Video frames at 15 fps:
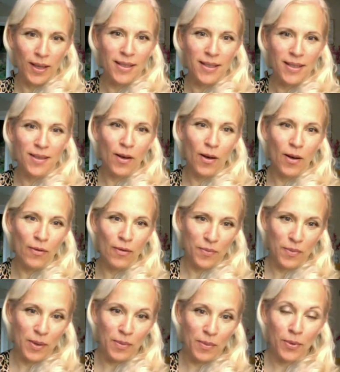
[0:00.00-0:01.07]
That's
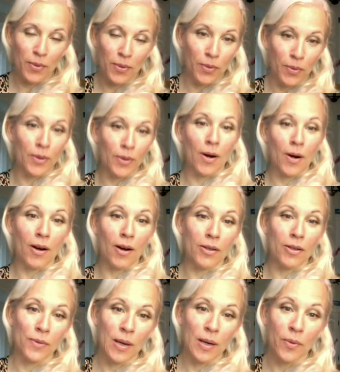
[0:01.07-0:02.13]
often people who are
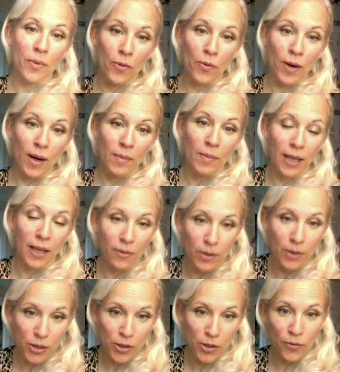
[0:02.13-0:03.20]
doing a program like
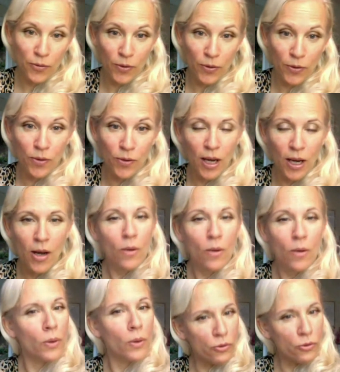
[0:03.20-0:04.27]
Return to Food,
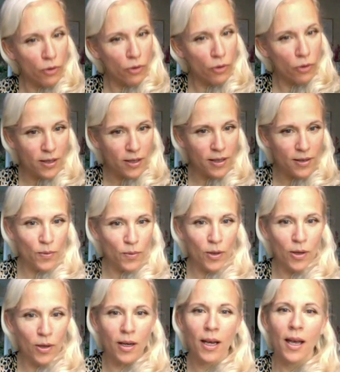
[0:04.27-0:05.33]
who are drawn to this
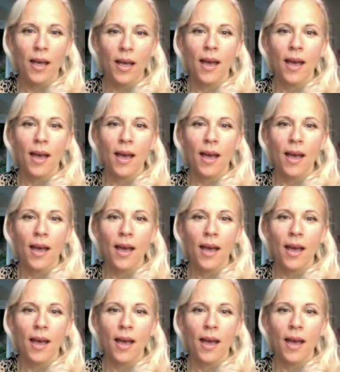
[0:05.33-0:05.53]
work,